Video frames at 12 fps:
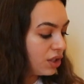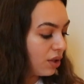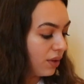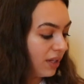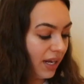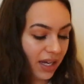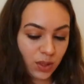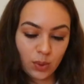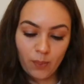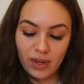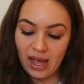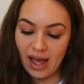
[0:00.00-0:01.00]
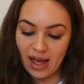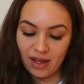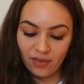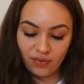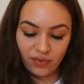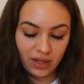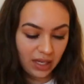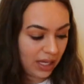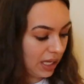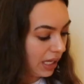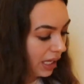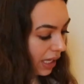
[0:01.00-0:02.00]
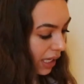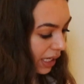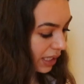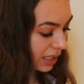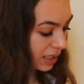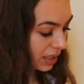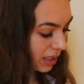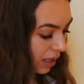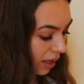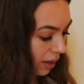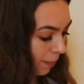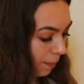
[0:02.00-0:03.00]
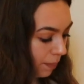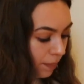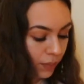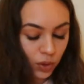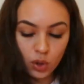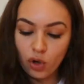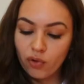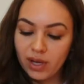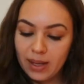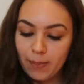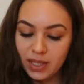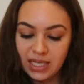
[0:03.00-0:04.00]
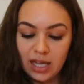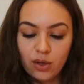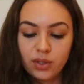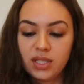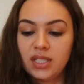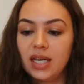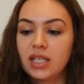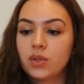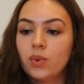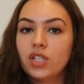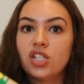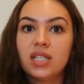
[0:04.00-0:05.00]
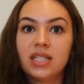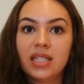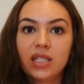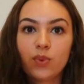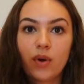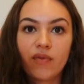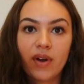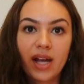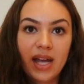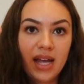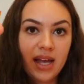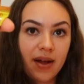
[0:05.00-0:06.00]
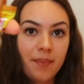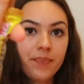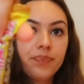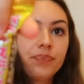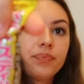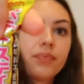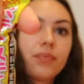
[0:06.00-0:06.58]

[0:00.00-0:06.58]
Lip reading: So the next one we have is nori potato sticks, which is this one right here.